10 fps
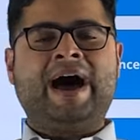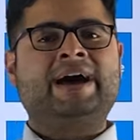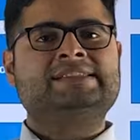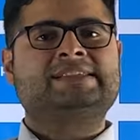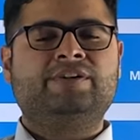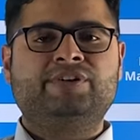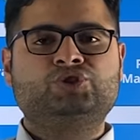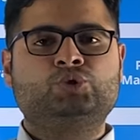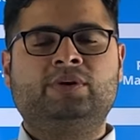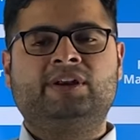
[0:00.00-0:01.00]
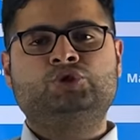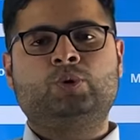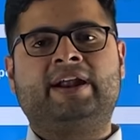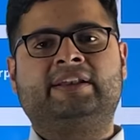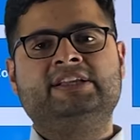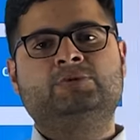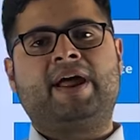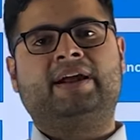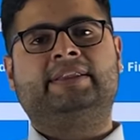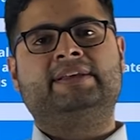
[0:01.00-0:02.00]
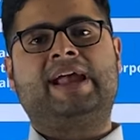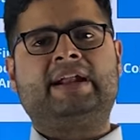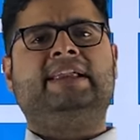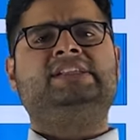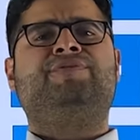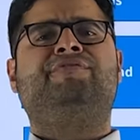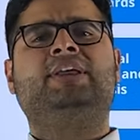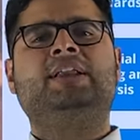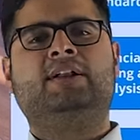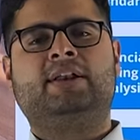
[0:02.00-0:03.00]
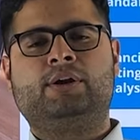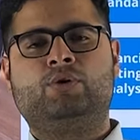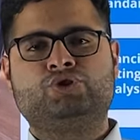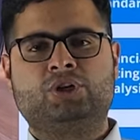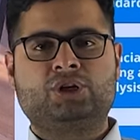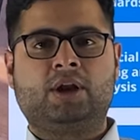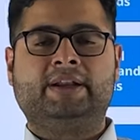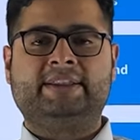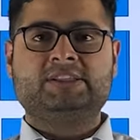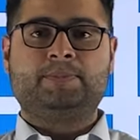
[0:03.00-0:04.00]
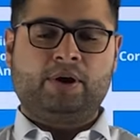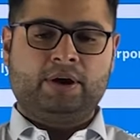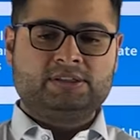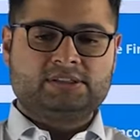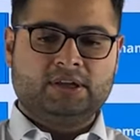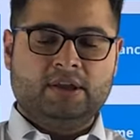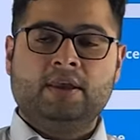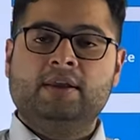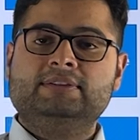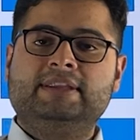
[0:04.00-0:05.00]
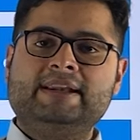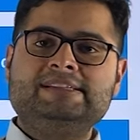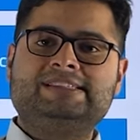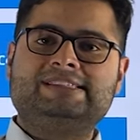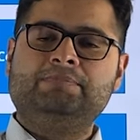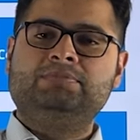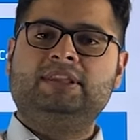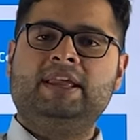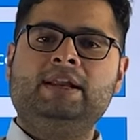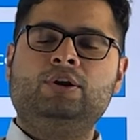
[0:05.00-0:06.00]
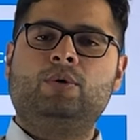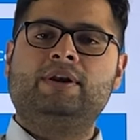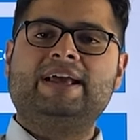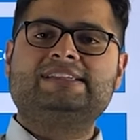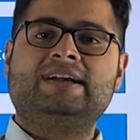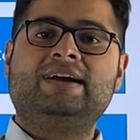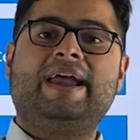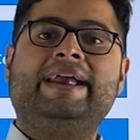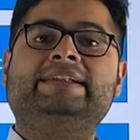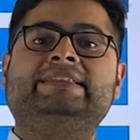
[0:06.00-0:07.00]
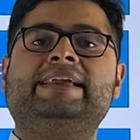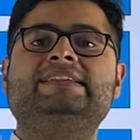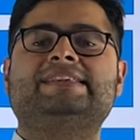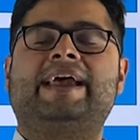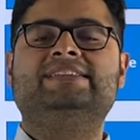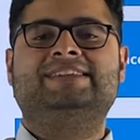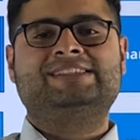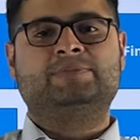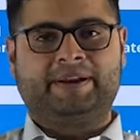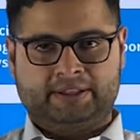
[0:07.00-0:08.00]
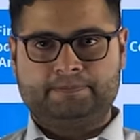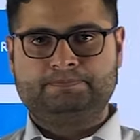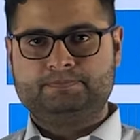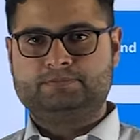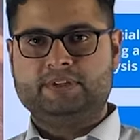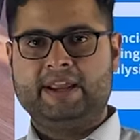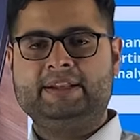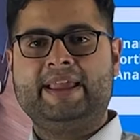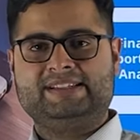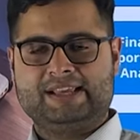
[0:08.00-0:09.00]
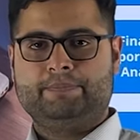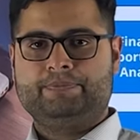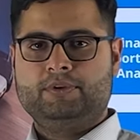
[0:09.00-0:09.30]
ask our students to at least practice at least 1500 questions on ethics, because there is something known as the ethics adjustment in the exam.